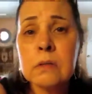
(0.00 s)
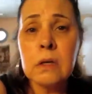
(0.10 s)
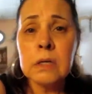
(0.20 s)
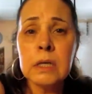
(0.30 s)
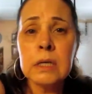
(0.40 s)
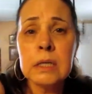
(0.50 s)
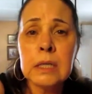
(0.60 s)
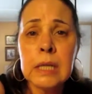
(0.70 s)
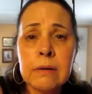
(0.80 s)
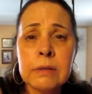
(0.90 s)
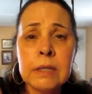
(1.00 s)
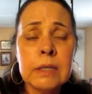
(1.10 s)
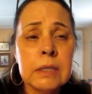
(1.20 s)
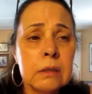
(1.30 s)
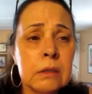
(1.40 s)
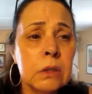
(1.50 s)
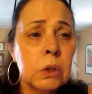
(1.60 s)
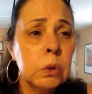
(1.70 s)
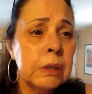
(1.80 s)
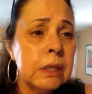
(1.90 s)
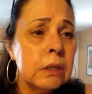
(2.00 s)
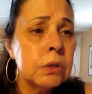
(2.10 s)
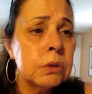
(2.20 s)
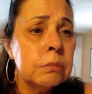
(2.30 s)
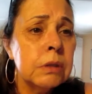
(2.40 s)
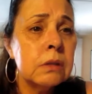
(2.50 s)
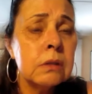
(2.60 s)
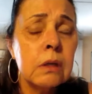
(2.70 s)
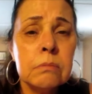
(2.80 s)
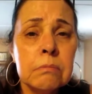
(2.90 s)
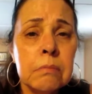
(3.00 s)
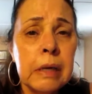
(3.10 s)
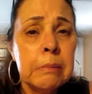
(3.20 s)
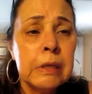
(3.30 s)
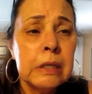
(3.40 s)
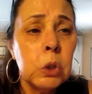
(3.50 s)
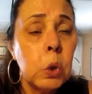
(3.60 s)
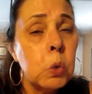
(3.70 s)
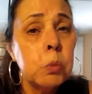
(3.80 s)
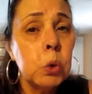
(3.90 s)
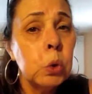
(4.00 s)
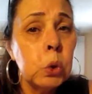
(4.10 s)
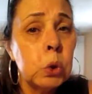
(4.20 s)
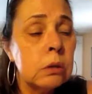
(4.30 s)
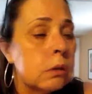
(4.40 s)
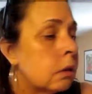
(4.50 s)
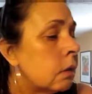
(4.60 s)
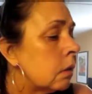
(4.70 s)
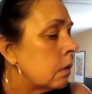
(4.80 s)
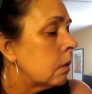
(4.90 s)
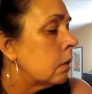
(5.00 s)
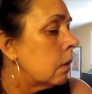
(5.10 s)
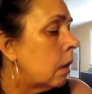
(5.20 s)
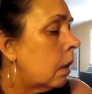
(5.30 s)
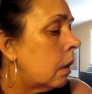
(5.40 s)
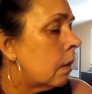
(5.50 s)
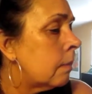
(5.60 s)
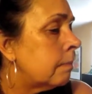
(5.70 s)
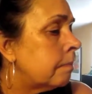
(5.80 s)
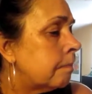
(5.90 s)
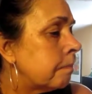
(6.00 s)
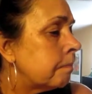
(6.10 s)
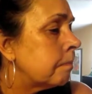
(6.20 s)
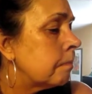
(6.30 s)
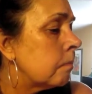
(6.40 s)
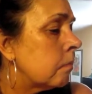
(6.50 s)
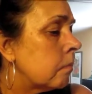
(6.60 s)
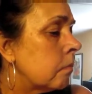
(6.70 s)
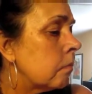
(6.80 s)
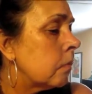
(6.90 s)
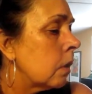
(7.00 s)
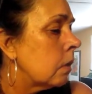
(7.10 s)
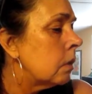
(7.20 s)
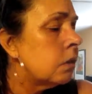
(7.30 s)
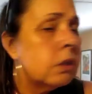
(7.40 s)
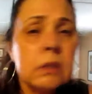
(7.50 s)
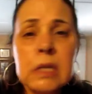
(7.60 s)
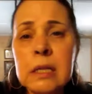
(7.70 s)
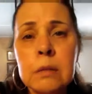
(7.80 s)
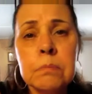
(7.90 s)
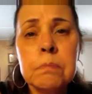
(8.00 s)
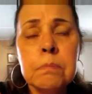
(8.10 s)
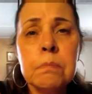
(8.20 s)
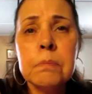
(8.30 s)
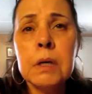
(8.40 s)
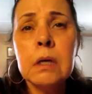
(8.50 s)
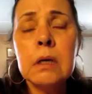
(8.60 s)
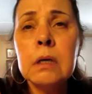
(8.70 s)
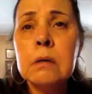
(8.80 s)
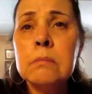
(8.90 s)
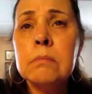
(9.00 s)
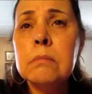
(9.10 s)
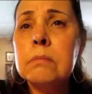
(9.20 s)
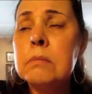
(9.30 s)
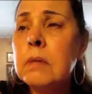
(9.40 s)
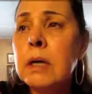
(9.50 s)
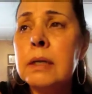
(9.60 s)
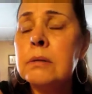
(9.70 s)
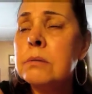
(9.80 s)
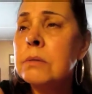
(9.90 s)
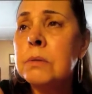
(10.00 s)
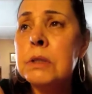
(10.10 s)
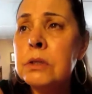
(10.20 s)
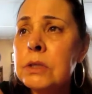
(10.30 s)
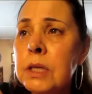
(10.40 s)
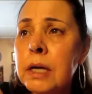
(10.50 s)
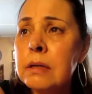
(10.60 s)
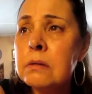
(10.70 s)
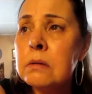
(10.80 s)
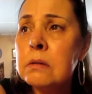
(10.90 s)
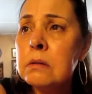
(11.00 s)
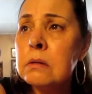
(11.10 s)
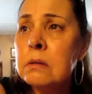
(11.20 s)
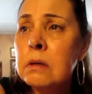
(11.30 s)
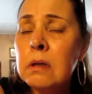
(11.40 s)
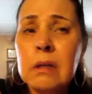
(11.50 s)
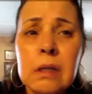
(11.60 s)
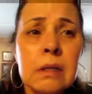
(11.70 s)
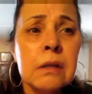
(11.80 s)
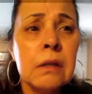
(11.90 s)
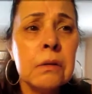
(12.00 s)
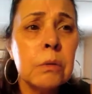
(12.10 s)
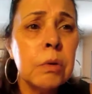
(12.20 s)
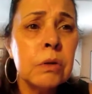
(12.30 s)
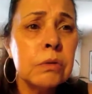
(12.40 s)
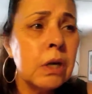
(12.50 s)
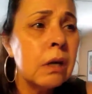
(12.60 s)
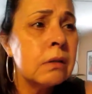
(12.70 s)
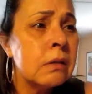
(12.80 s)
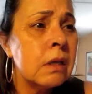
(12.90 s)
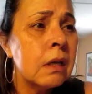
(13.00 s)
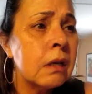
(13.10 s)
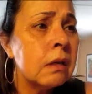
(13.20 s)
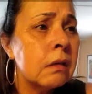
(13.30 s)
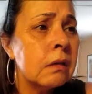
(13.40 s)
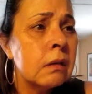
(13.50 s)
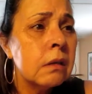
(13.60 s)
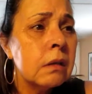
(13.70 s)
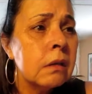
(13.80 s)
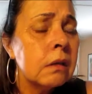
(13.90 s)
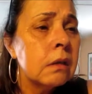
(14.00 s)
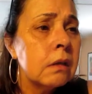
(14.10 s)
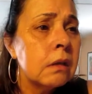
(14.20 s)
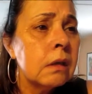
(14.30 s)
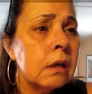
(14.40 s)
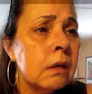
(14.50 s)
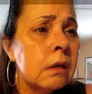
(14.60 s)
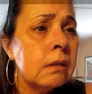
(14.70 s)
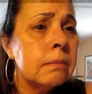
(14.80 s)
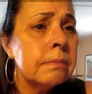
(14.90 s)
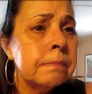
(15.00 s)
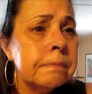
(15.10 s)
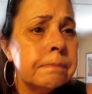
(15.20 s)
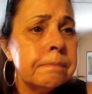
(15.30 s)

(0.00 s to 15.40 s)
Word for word: starting to get cloudy, gloomy, and doomy, so maybe no pool. Um, she's got the, um, I don't know what she has. I think another Botox gig. Um,